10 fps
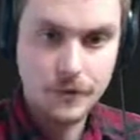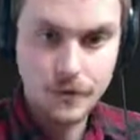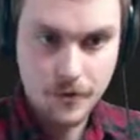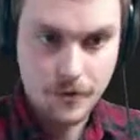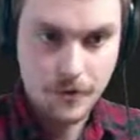
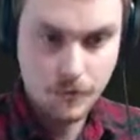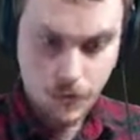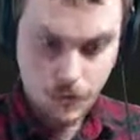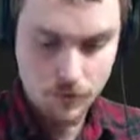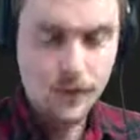Uh,
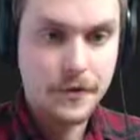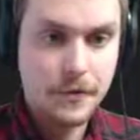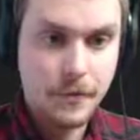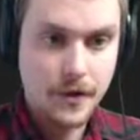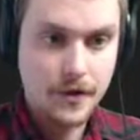whoa, what
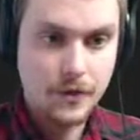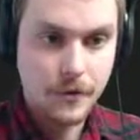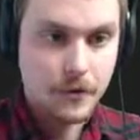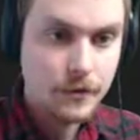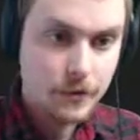am I
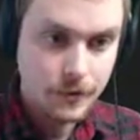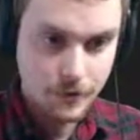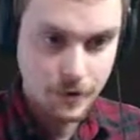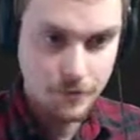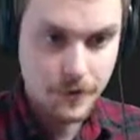doing?
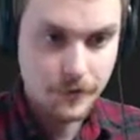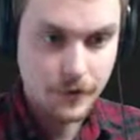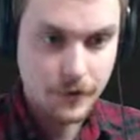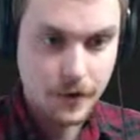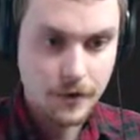Not
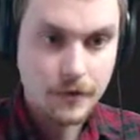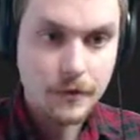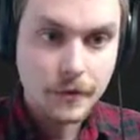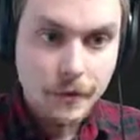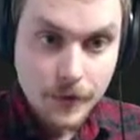pasting that.
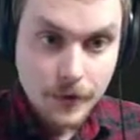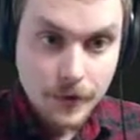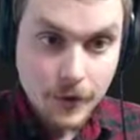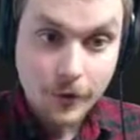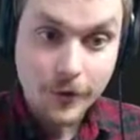
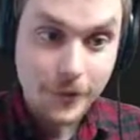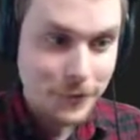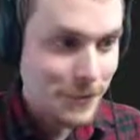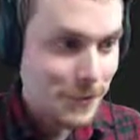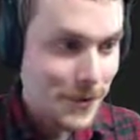Good thing that
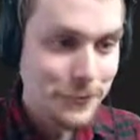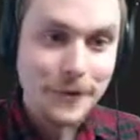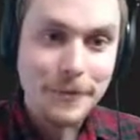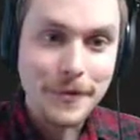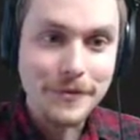wasn't my
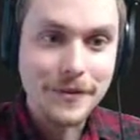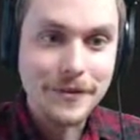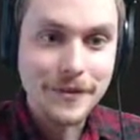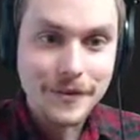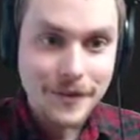password I
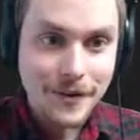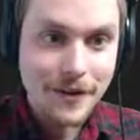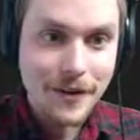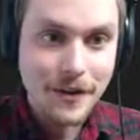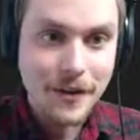pasted.
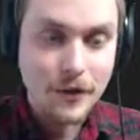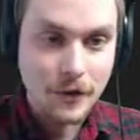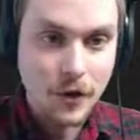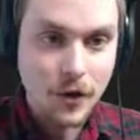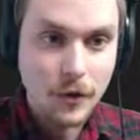Uh, okay,
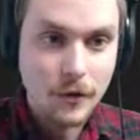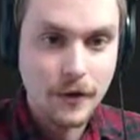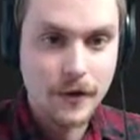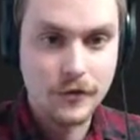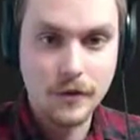code.
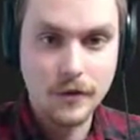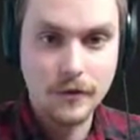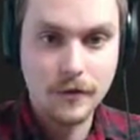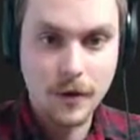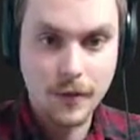Actually,
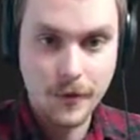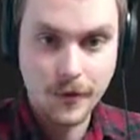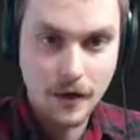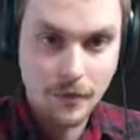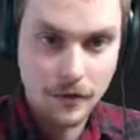this is what I wanted
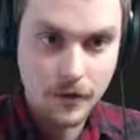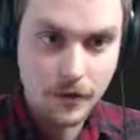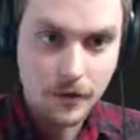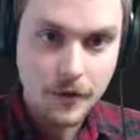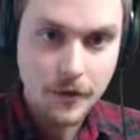to copy.
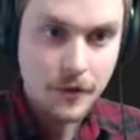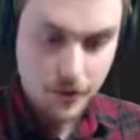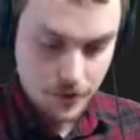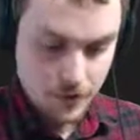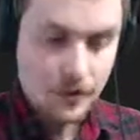
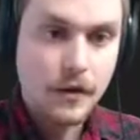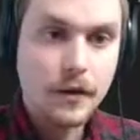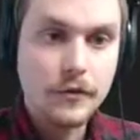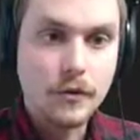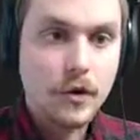
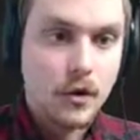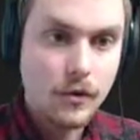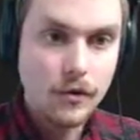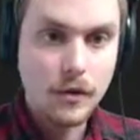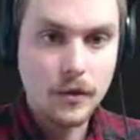Uh, so
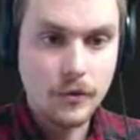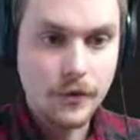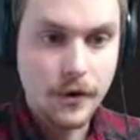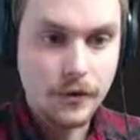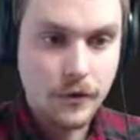code equals
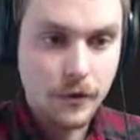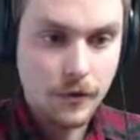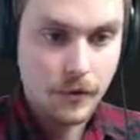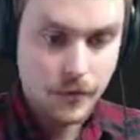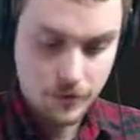auth
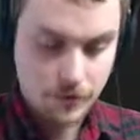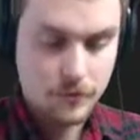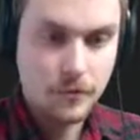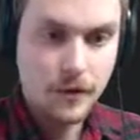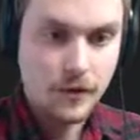code.
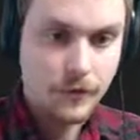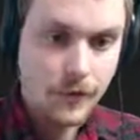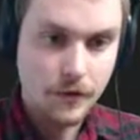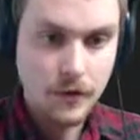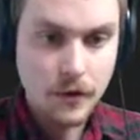paste it
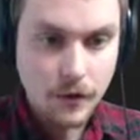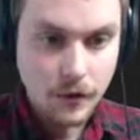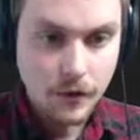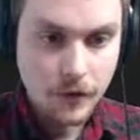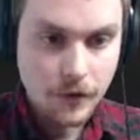down
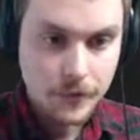here.